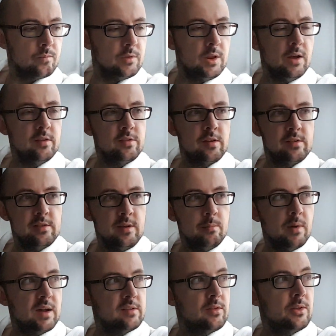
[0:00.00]
The nights I sleep
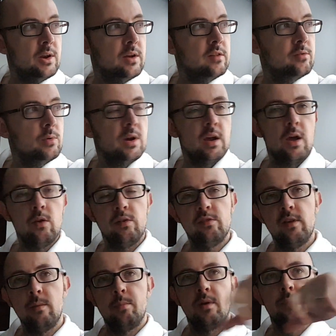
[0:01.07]
best are the nights when I go to
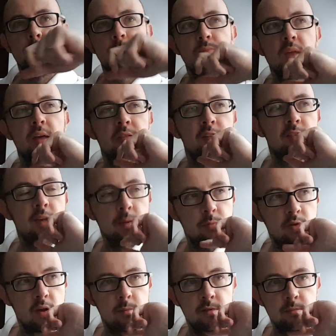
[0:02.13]
sleep at the same
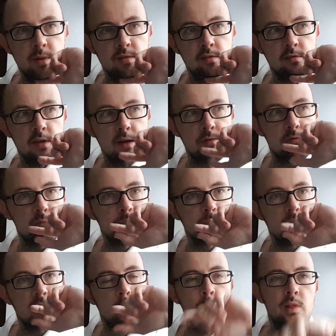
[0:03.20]
time as Mrs. F,
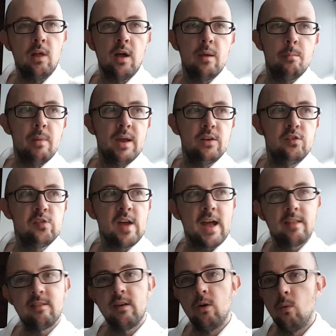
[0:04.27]
and we'll lie in bed
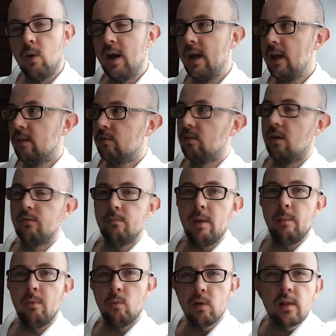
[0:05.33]
chatting away and stuff.
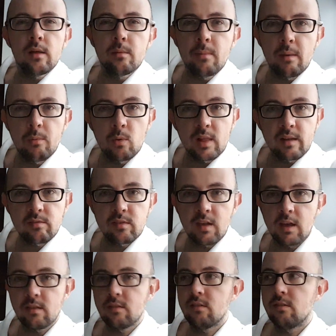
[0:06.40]
Maybe we'll have
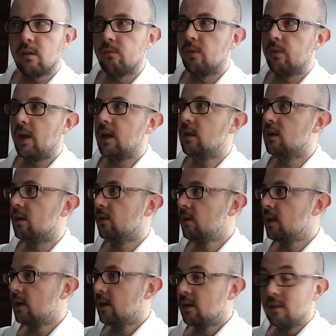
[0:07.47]
sex and stuff like that. You know,
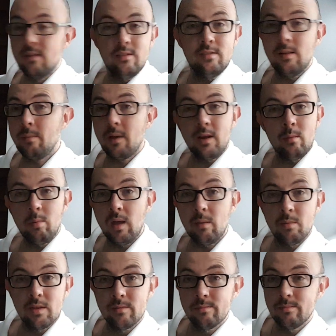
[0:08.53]
you sleep like a
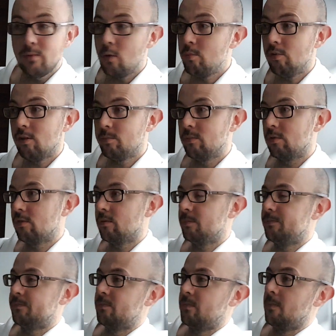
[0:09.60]
baby, no problems.
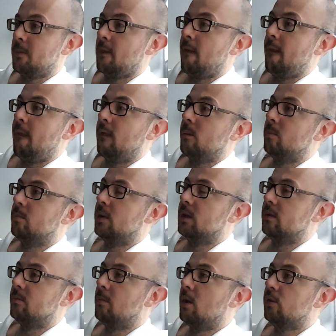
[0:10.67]

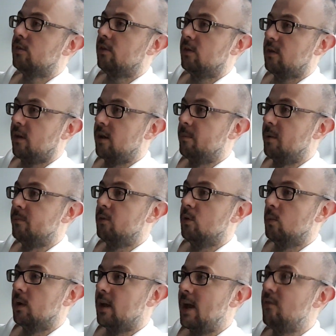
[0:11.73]
But most of the time I'm
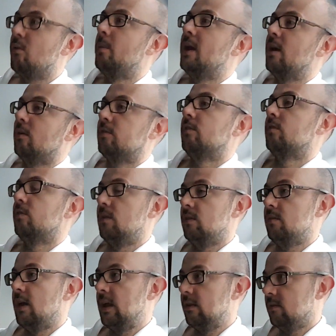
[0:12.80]
doing what everybody else does these
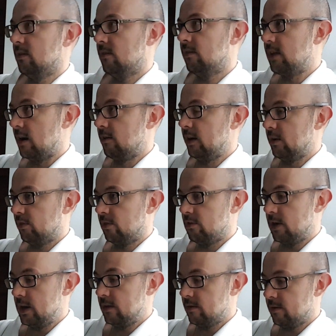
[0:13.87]
days and staring at
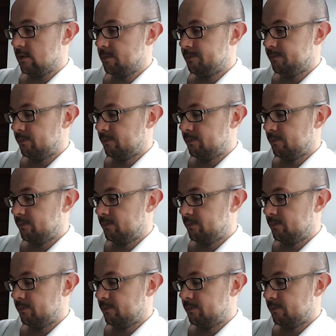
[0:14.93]
screens.